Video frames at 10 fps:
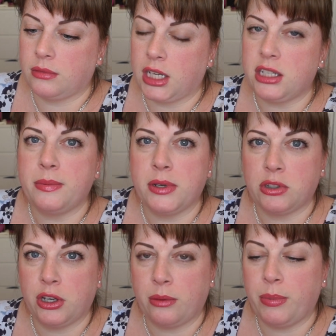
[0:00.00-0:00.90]
It smells
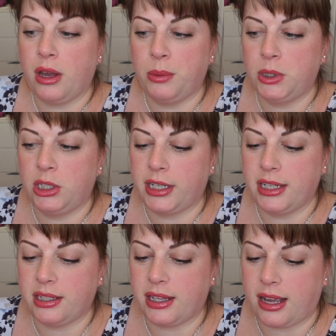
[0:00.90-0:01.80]
good, but I will look
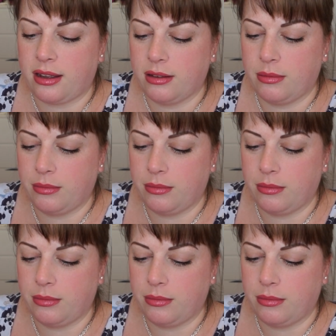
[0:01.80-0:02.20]
into that.